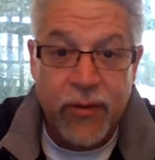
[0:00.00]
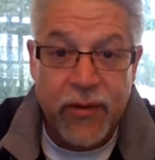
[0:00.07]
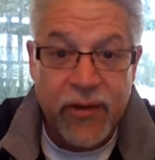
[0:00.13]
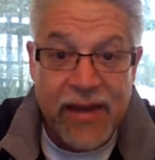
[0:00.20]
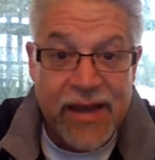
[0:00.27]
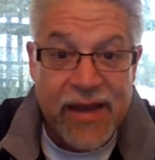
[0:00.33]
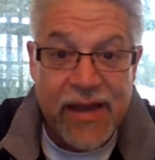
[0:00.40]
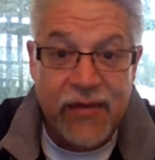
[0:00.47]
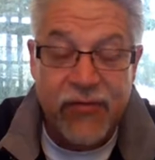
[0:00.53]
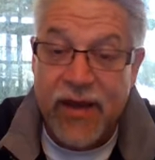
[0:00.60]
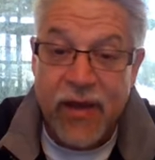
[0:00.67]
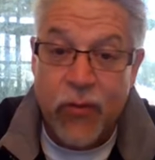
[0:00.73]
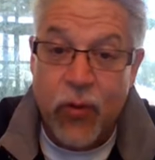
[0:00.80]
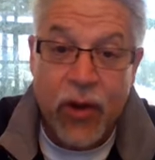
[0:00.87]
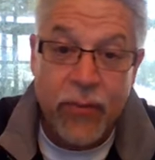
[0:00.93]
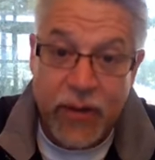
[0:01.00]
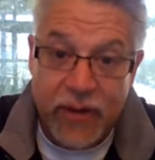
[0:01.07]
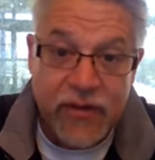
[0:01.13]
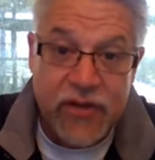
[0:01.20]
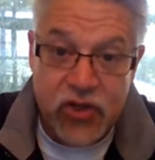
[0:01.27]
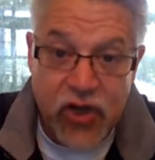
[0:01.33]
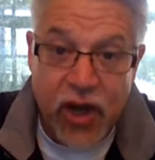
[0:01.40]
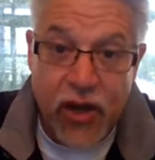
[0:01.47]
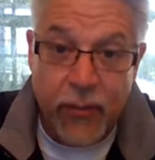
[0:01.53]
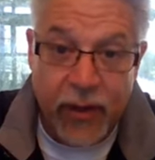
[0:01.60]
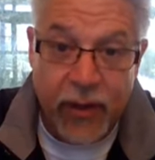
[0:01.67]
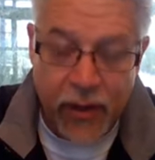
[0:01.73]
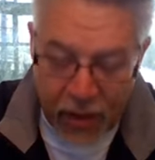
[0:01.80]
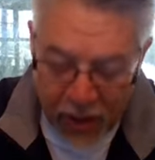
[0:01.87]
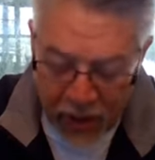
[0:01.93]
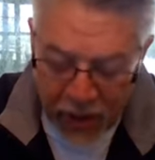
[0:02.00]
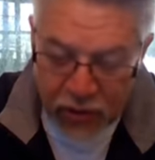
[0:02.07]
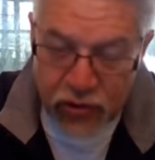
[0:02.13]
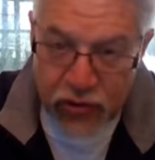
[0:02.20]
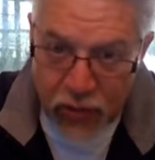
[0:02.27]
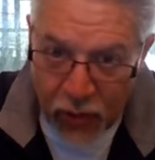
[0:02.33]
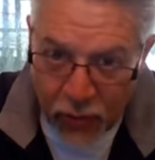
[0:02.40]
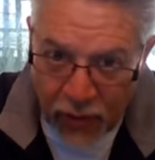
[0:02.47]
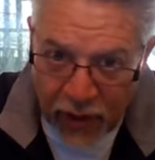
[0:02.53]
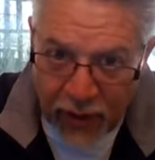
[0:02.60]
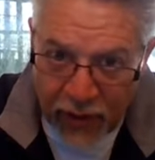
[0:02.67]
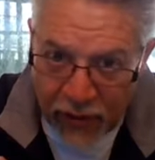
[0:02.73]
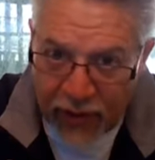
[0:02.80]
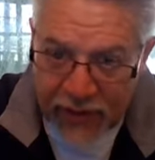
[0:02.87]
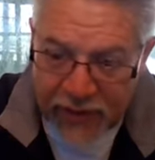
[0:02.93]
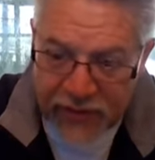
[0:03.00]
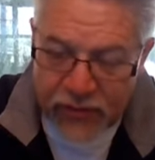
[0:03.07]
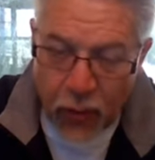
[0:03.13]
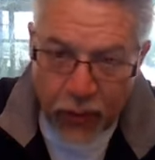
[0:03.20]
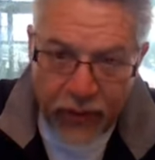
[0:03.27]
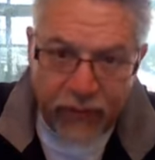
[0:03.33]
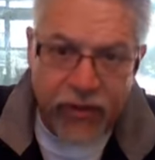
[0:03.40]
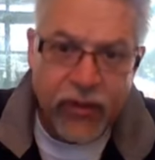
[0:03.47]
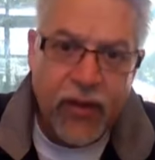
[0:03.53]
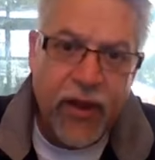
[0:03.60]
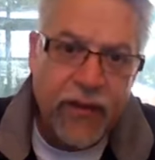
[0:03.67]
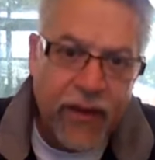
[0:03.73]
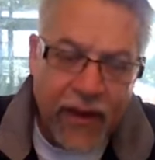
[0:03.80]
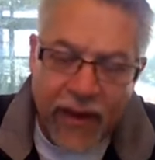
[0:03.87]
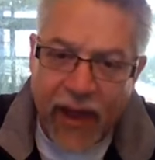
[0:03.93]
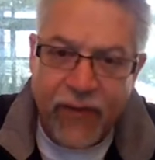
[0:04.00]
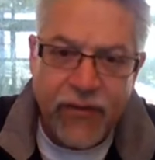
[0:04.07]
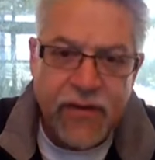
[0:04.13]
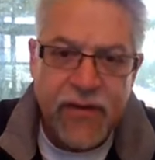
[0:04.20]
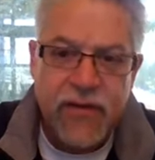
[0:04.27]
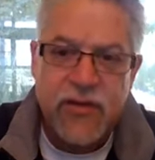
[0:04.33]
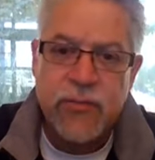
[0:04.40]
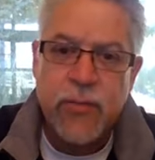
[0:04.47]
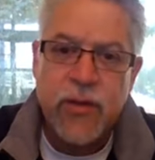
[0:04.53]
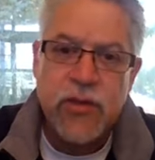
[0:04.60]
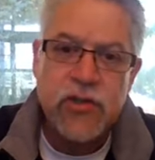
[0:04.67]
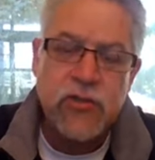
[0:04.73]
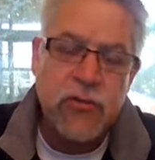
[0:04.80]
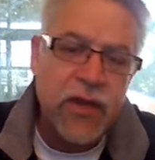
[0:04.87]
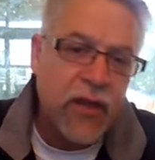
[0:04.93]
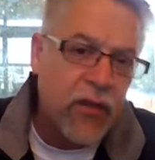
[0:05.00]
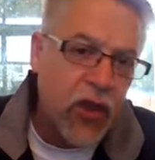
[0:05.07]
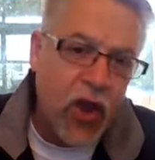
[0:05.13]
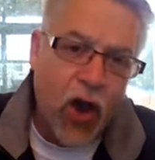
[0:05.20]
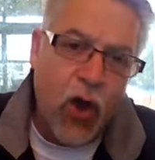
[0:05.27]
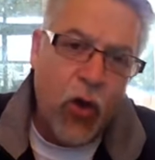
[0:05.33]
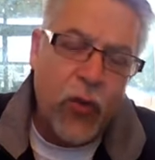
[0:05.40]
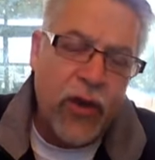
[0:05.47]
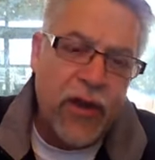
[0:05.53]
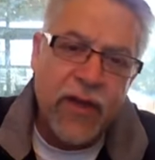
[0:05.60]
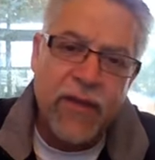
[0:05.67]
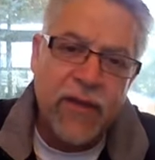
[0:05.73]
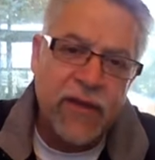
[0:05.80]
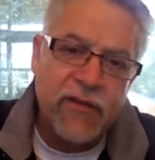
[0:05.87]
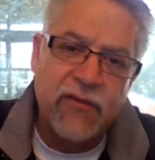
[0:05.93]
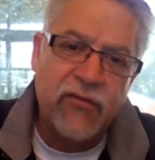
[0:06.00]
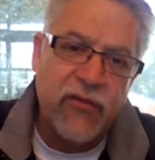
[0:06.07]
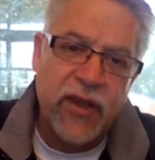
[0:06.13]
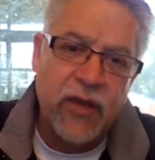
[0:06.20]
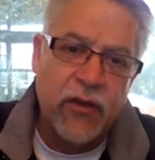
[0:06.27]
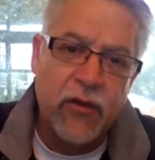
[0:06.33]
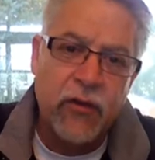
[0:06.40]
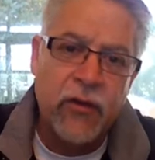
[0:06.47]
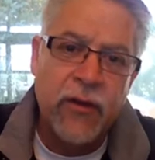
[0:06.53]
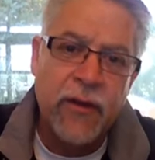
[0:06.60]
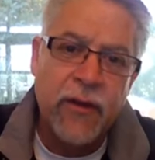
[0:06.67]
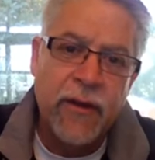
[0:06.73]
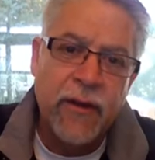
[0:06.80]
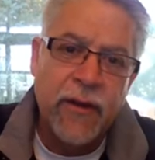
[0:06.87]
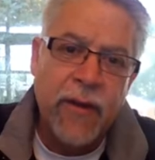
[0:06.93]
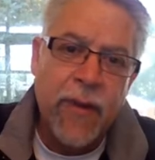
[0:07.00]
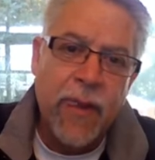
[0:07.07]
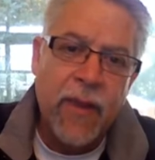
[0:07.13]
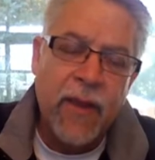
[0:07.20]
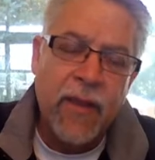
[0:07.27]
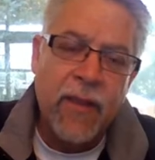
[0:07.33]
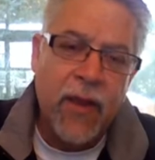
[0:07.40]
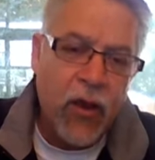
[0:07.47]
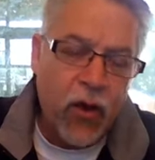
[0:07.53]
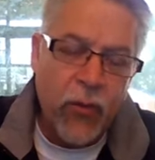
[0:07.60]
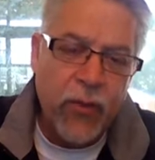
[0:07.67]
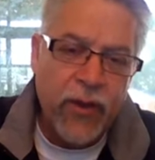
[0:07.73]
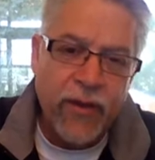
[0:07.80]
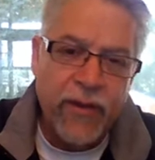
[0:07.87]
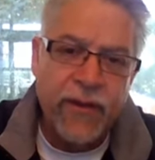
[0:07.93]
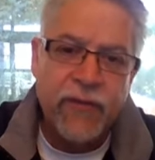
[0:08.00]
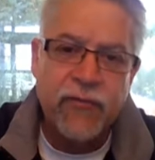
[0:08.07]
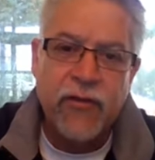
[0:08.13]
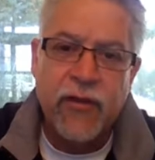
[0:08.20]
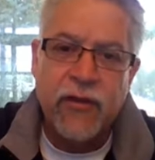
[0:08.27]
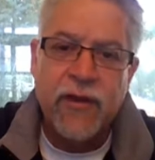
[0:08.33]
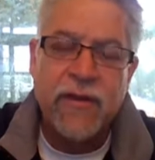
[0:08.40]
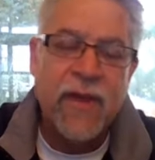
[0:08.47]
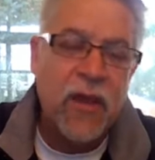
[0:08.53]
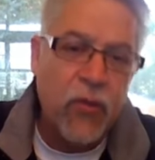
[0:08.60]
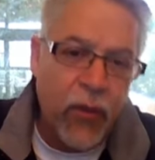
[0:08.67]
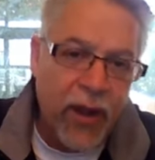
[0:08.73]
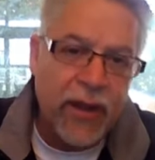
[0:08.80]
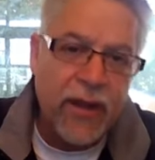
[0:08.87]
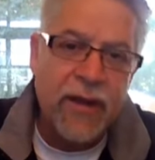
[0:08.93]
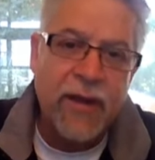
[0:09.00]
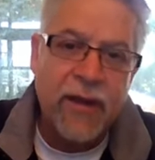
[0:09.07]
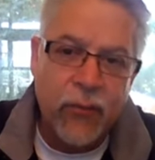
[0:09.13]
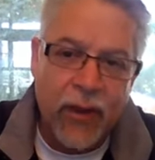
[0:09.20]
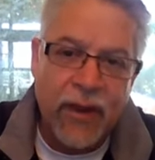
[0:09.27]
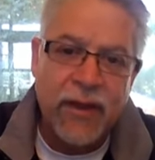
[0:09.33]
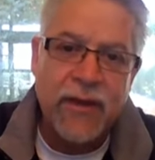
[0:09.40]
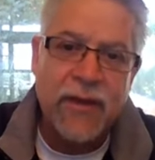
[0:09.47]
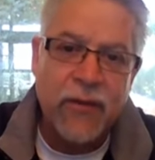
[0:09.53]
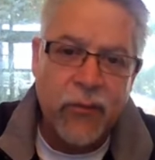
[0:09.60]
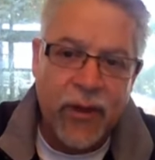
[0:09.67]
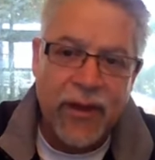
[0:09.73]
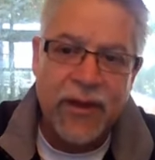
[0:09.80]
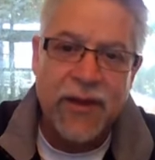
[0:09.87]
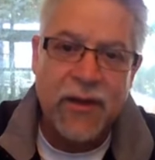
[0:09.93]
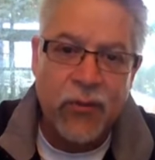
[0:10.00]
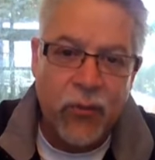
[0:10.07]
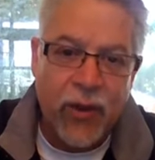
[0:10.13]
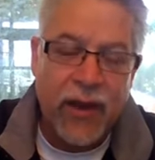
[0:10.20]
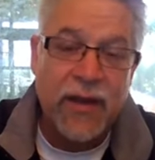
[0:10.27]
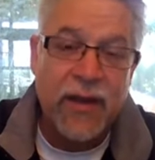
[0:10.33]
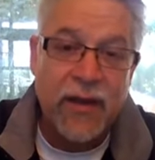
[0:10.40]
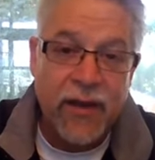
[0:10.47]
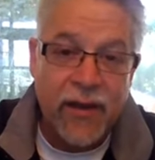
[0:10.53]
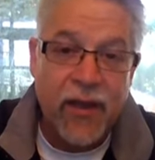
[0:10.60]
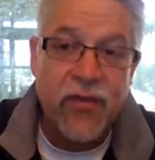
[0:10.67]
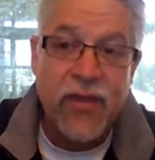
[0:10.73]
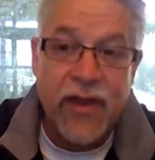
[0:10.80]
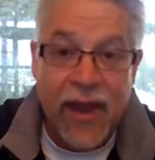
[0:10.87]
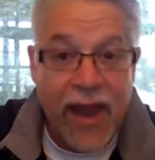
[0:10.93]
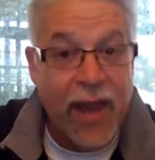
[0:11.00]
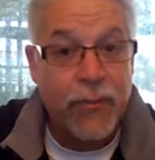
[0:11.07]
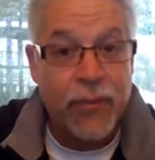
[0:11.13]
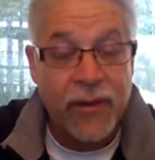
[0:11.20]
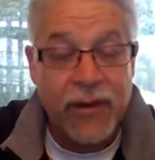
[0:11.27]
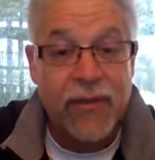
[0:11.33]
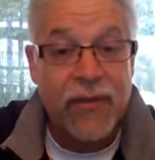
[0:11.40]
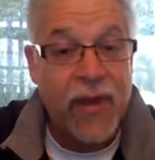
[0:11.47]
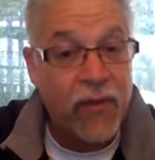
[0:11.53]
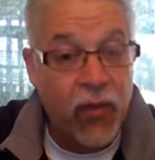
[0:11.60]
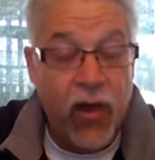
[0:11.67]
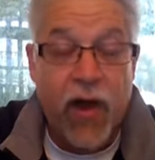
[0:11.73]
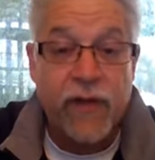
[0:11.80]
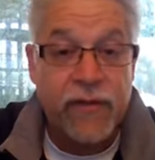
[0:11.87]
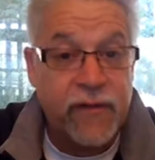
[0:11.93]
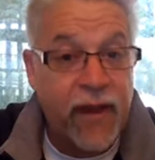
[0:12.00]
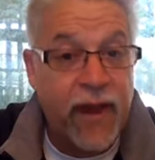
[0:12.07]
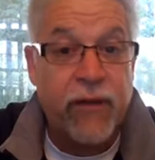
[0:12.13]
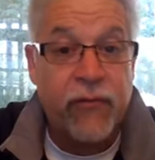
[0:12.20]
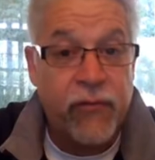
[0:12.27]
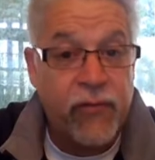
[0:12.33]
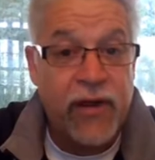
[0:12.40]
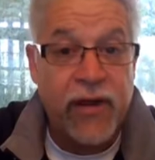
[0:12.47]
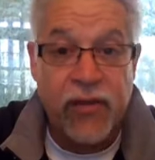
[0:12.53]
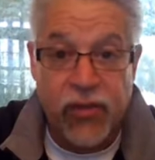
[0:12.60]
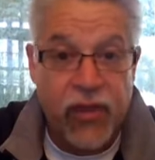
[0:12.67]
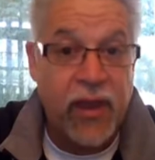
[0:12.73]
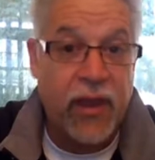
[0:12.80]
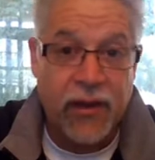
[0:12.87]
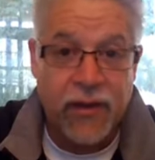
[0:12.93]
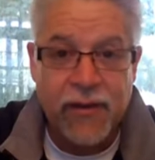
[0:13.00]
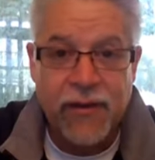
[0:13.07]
believe anyone but this gentleman. So they sold everything. They gave it to this ministry, and they all went in this field. They all went in this field, and they waited and waited and waited and waited. And nothing happened, and they lost everything.